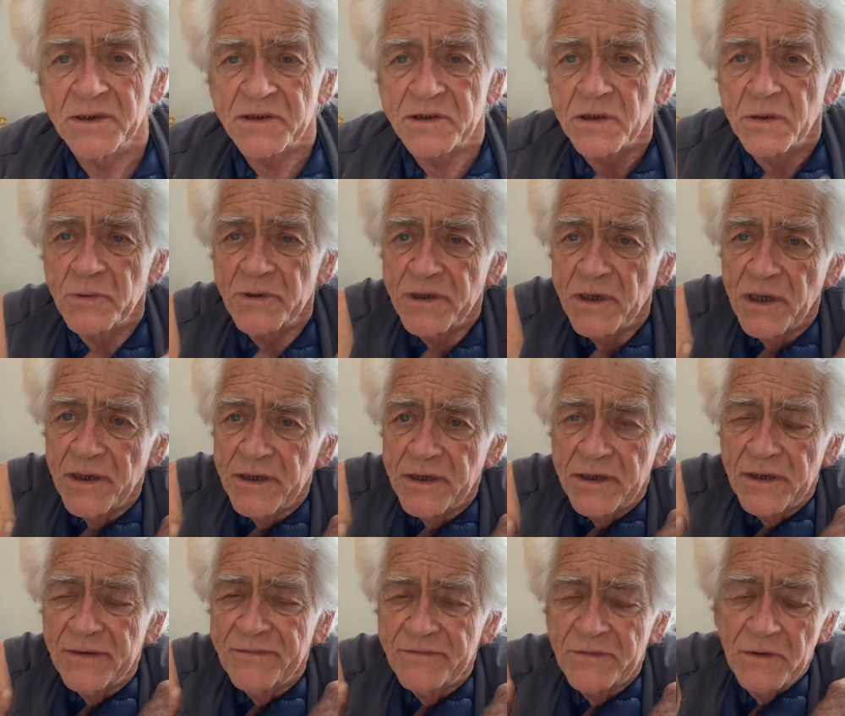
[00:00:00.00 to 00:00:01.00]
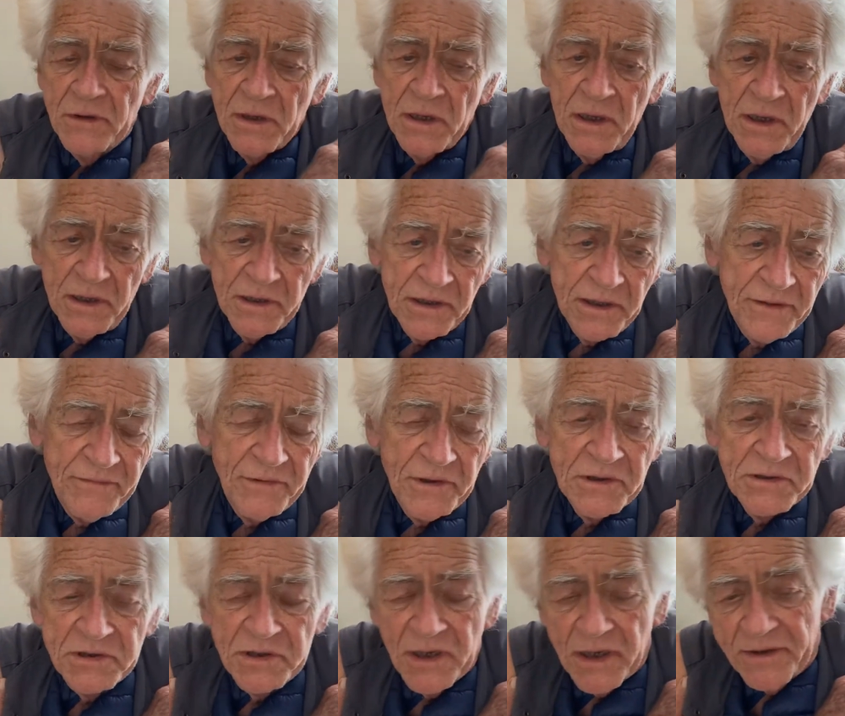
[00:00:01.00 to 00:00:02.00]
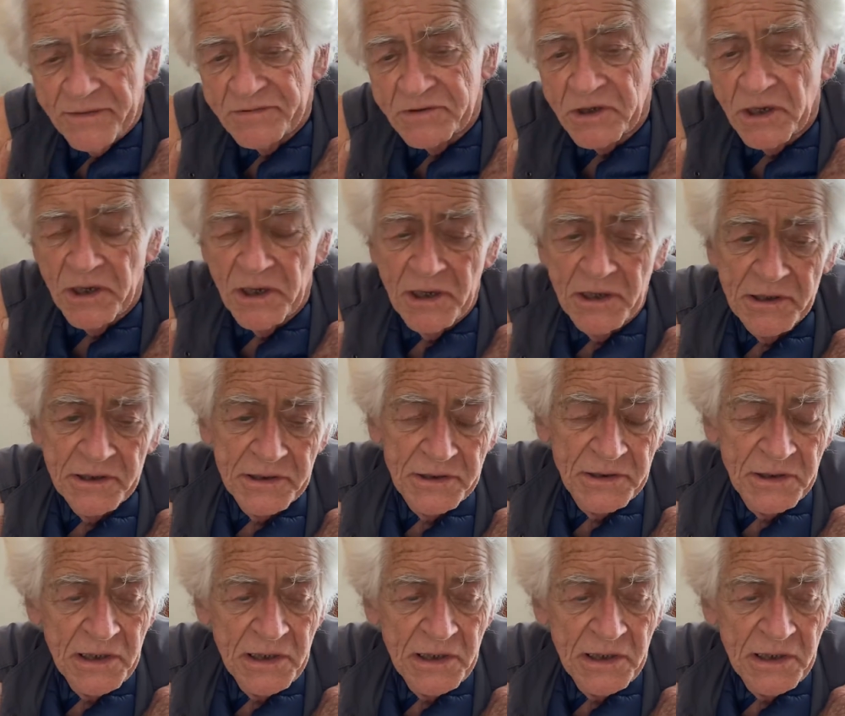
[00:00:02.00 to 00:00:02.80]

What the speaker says: so we got to give ourselves a hug